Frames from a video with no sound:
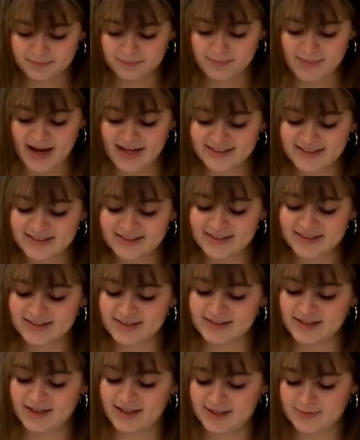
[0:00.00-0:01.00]
My
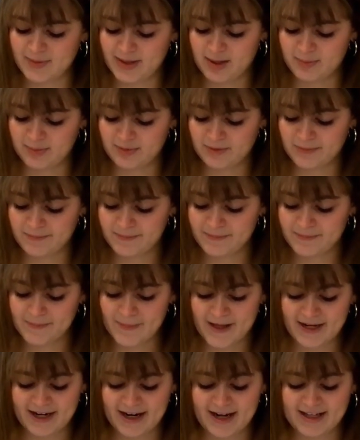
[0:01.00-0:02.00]
existence is unexplainable,
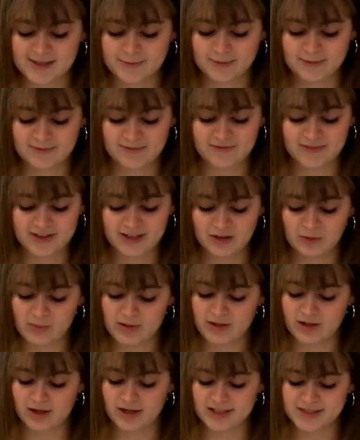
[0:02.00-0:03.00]
and it has been filled
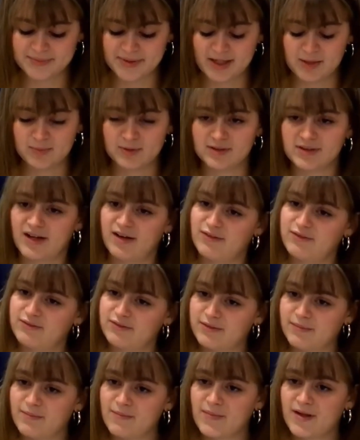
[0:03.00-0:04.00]
with an unexplainable
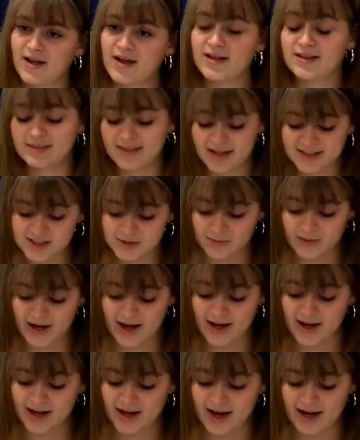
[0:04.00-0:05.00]
love. That's
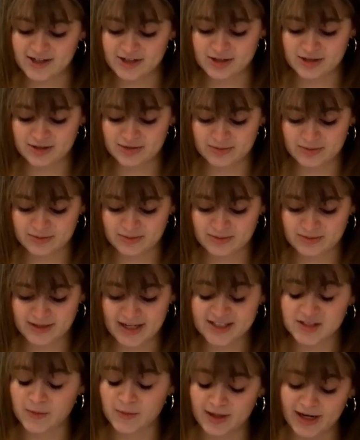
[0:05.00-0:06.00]
why I choose,
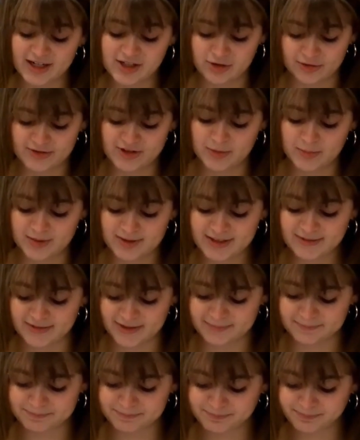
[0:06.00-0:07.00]
that's what I choose to believe
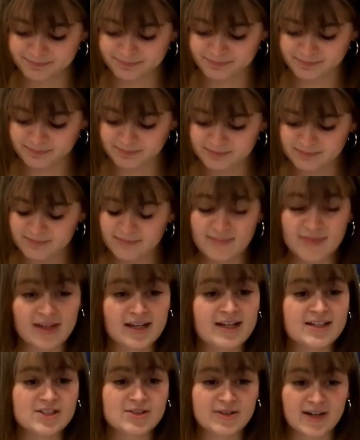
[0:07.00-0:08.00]
in.
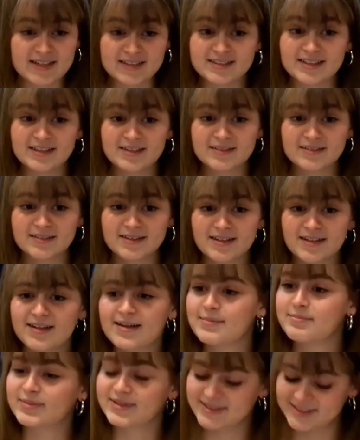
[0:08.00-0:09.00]
It's crazy,
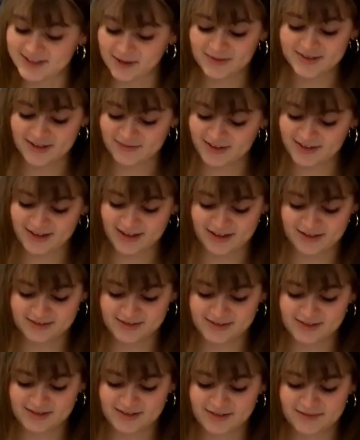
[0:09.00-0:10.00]
but so is everything
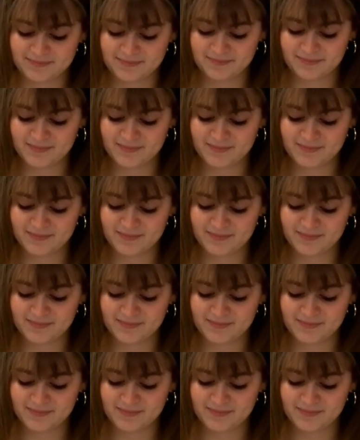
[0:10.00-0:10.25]
else.